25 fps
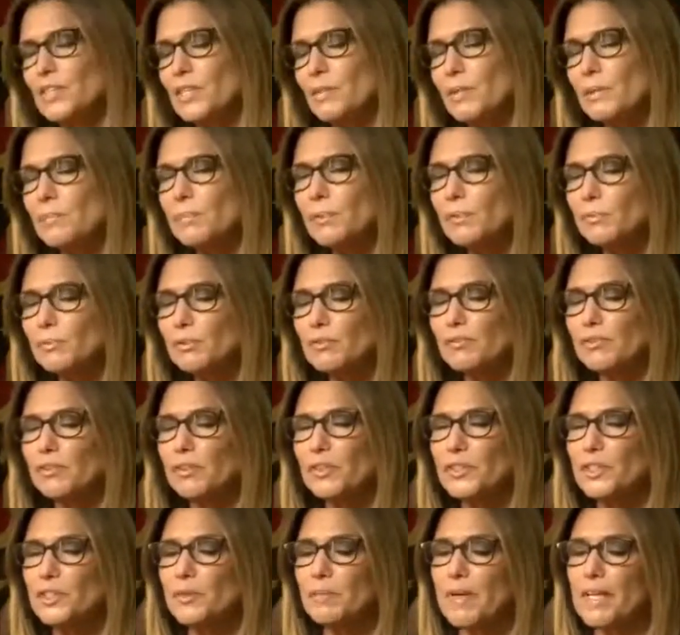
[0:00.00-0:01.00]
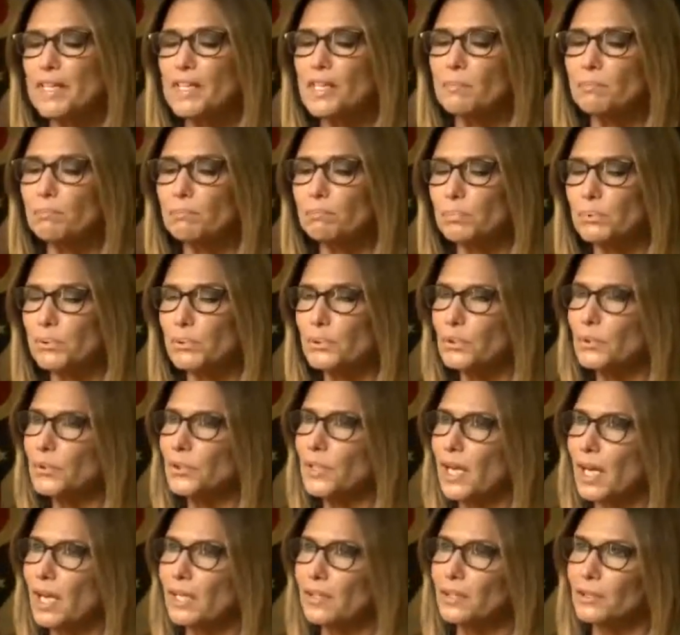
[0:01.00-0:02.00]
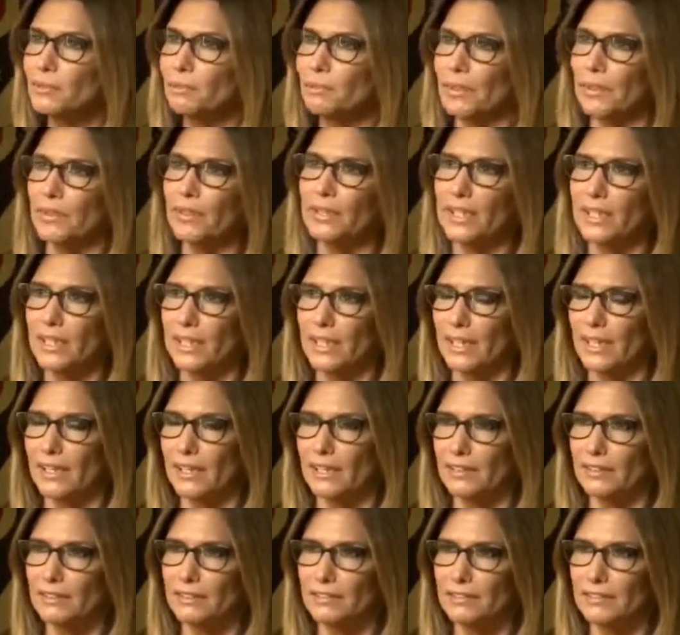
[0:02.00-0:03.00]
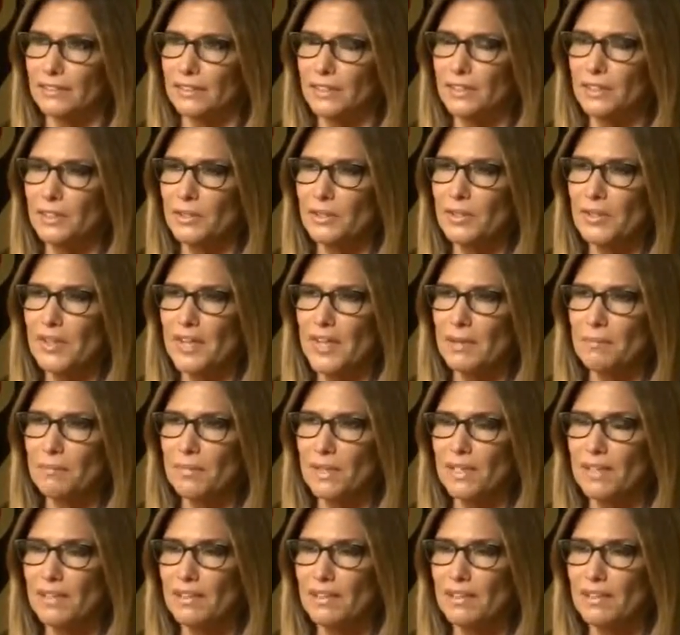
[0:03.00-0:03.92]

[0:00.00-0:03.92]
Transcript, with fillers: know, some people refer to him as a blue collar billionaire. Do you know what that